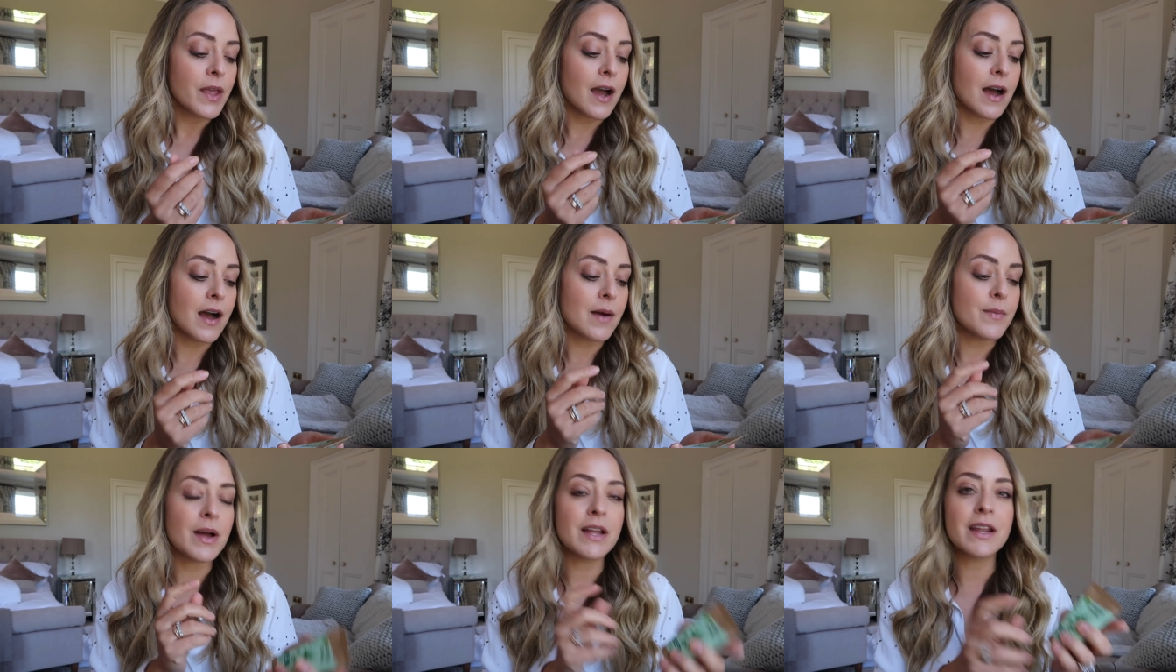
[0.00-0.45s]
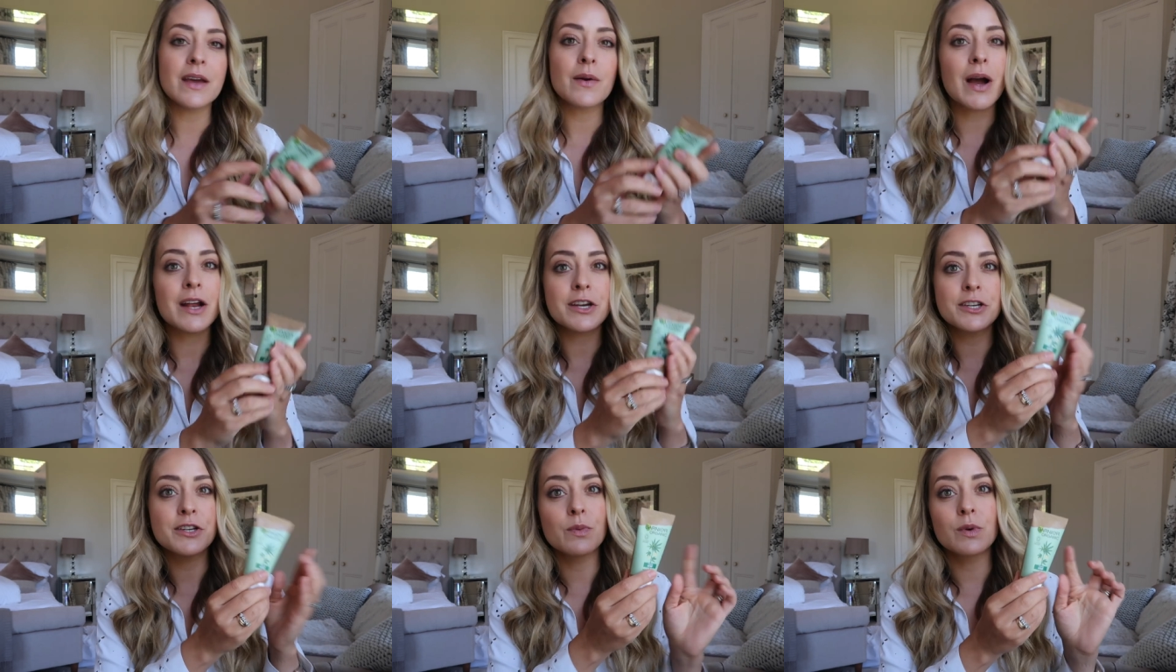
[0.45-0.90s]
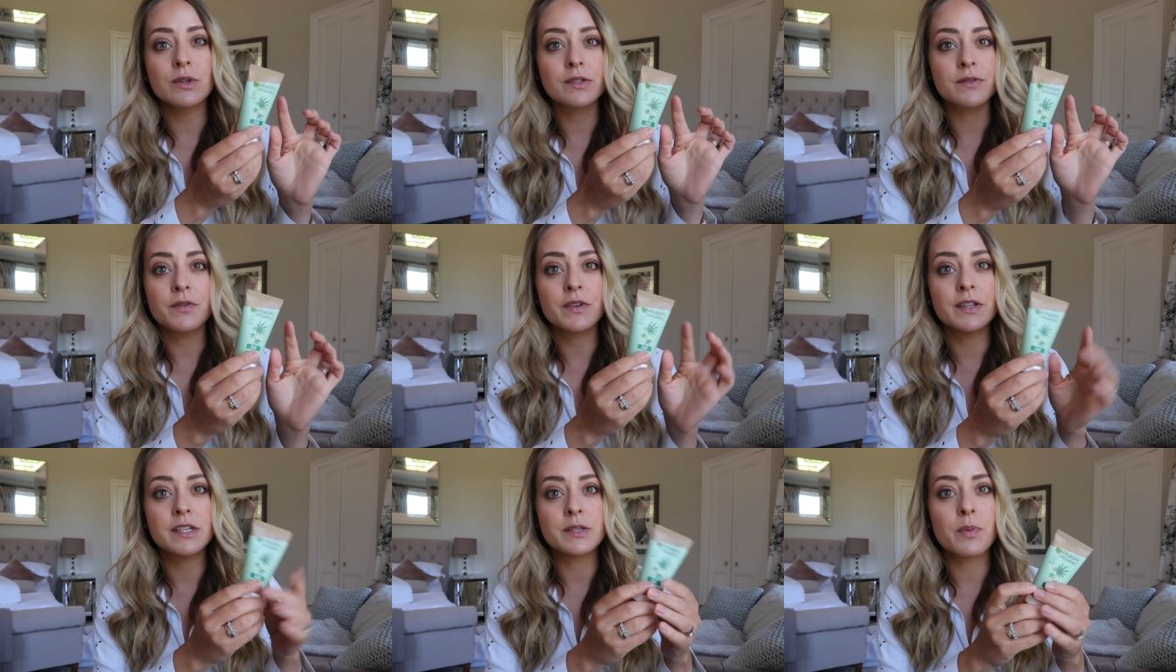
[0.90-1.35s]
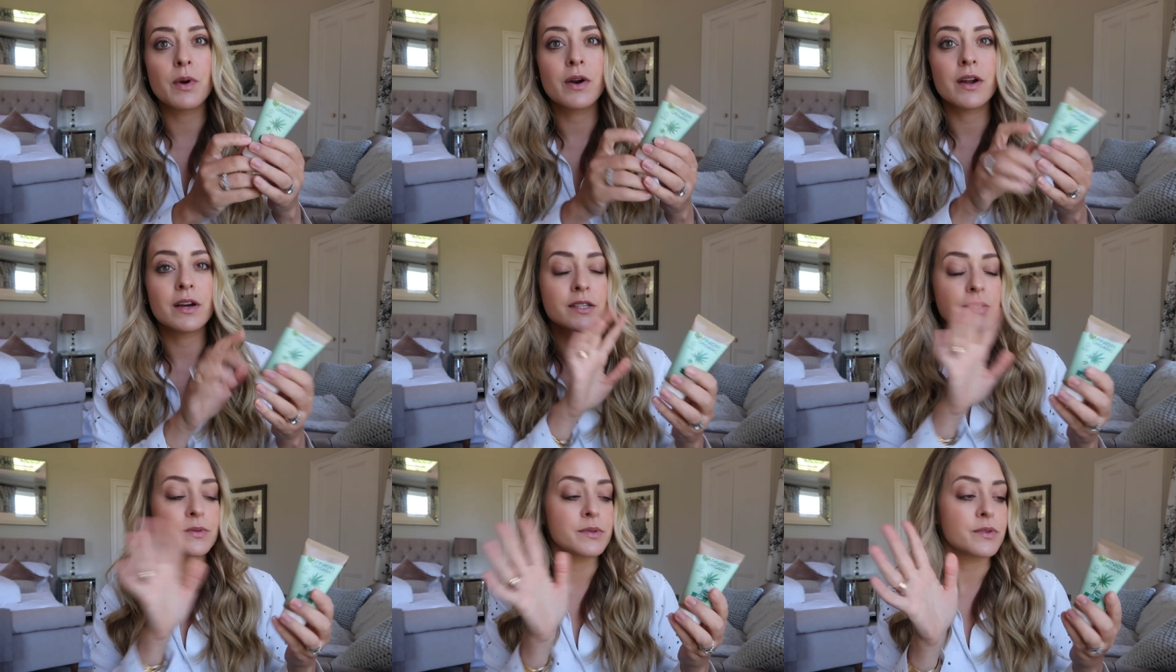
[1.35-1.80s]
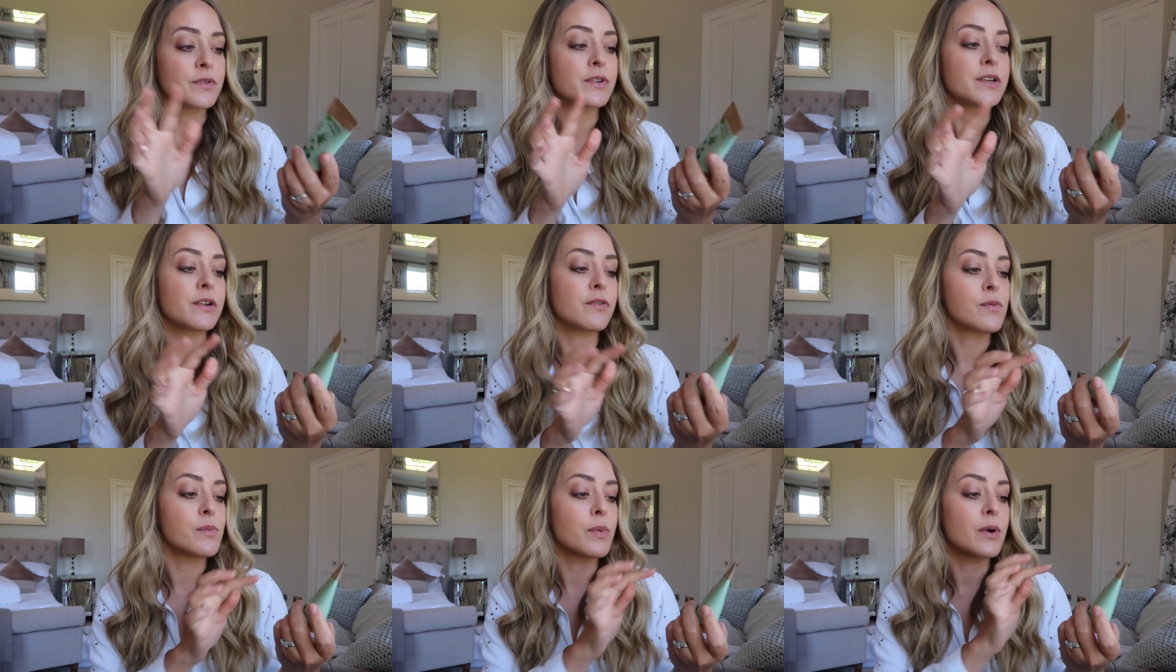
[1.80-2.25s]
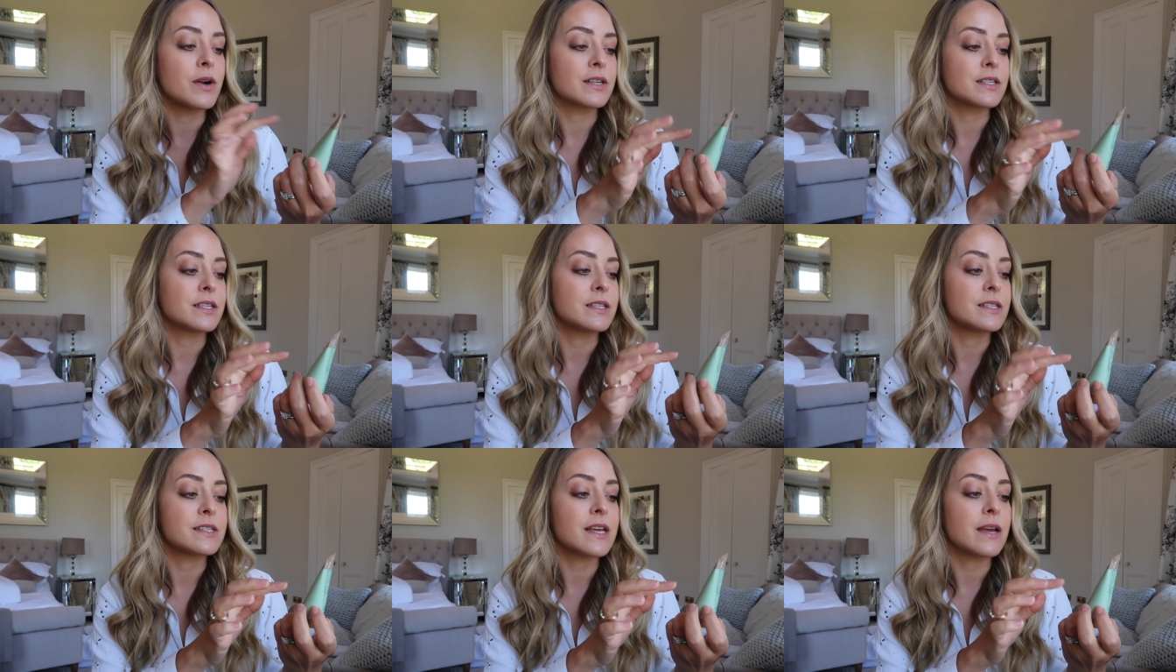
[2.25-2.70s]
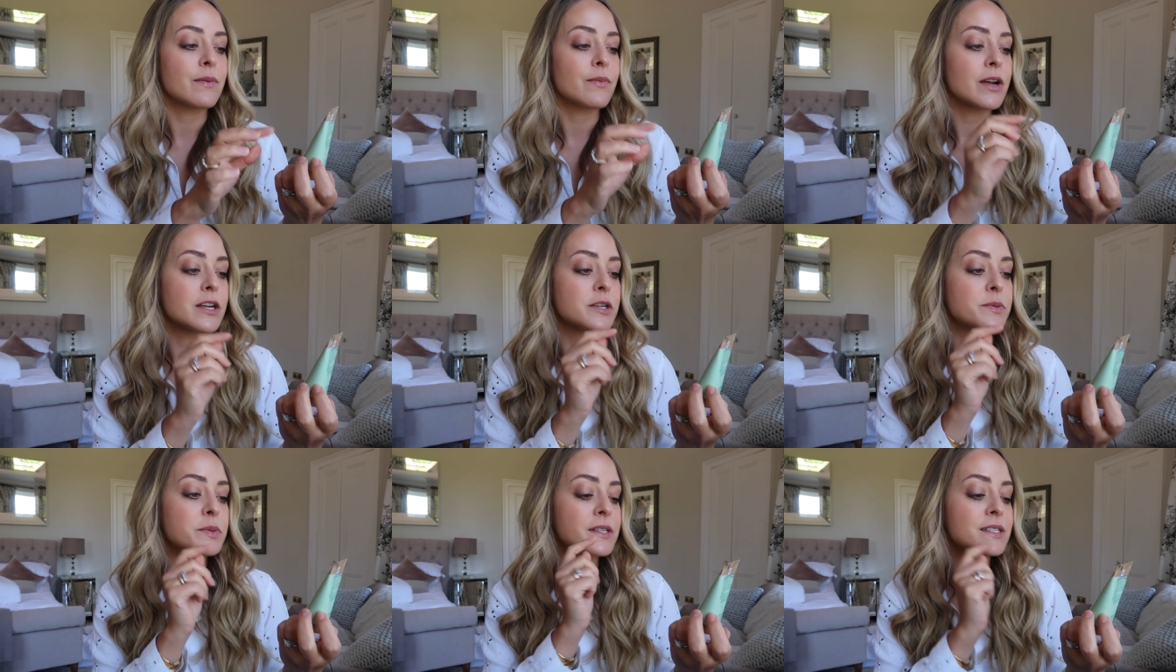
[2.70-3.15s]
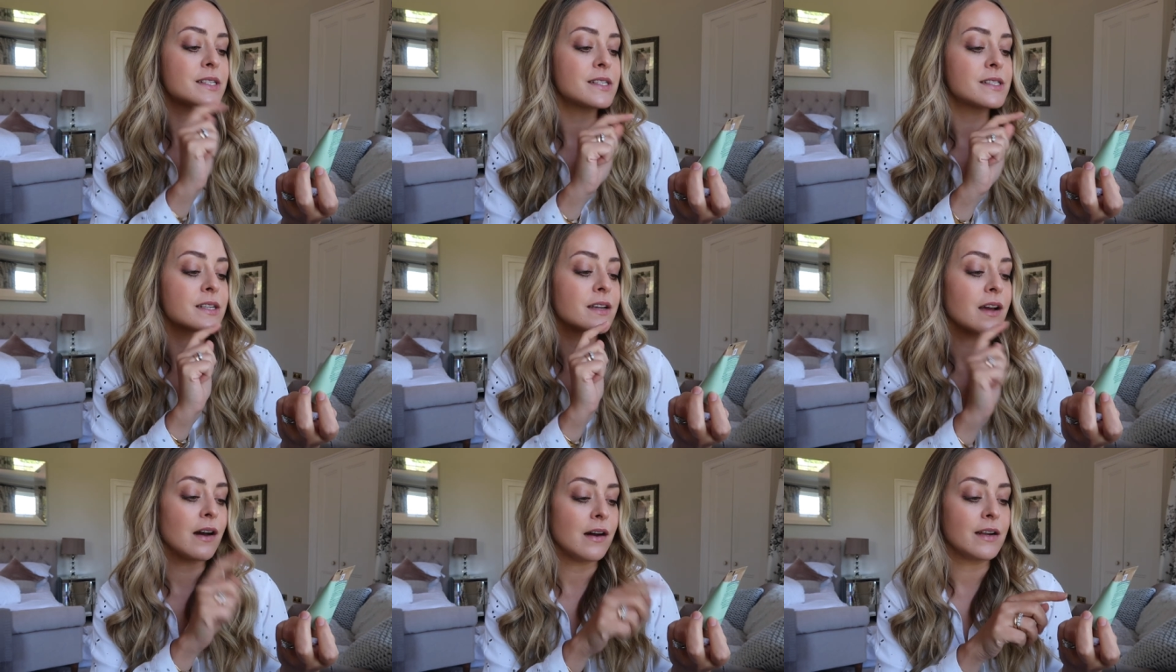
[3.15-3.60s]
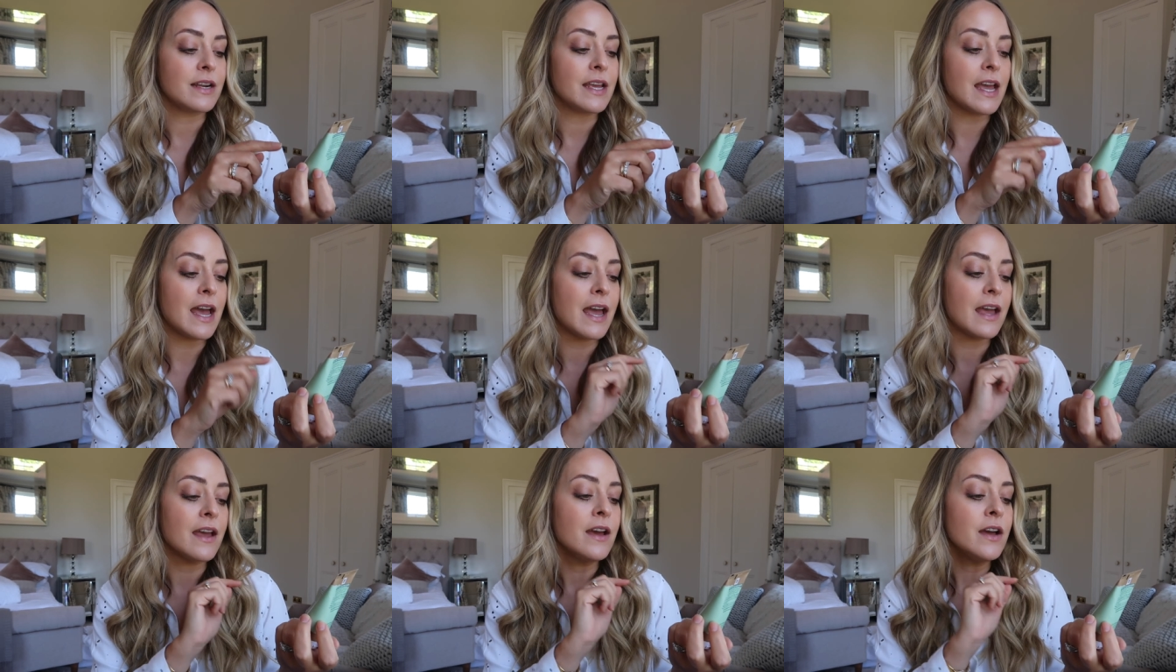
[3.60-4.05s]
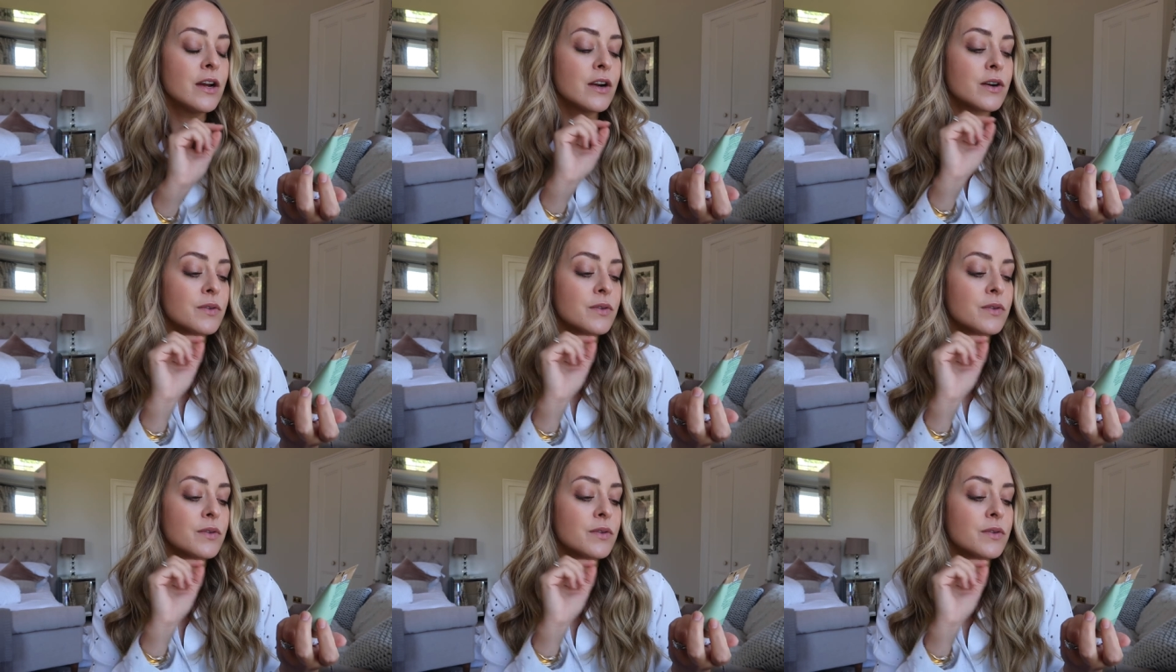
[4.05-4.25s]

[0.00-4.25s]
Um, and it actually wasn't for this product, it was for a different product in the same range, but this is the Garnier